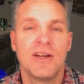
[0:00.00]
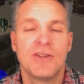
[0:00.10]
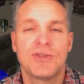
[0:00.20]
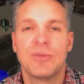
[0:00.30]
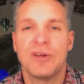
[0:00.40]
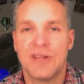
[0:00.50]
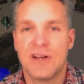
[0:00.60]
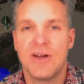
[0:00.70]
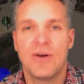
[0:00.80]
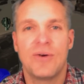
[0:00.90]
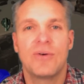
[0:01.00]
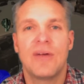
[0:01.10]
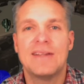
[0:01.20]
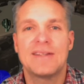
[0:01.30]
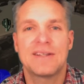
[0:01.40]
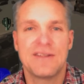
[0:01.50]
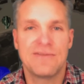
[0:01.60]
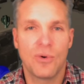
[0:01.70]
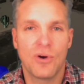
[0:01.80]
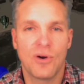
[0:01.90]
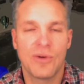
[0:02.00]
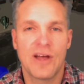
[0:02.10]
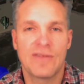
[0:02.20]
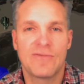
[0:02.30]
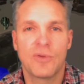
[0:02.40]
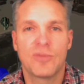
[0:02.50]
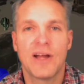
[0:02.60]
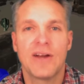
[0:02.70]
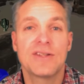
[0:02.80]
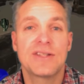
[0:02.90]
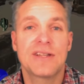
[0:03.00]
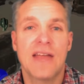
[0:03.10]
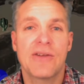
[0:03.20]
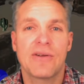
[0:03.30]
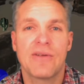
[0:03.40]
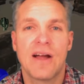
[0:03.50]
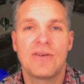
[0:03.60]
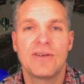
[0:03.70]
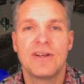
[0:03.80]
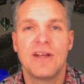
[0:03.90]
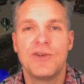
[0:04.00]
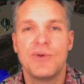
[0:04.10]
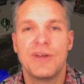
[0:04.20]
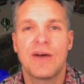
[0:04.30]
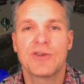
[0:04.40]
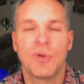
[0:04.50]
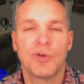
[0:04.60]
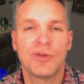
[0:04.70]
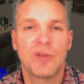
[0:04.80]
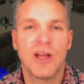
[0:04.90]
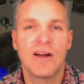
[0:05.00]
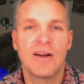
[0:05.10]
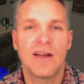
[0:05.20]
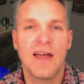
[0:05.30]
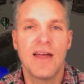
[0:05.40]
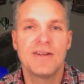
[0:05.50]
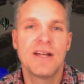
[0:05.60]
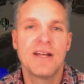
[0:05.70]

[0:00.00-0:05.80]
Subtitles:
Super Nintendo, N64, where you had 4 players gathering around and doing couch multiplayer. And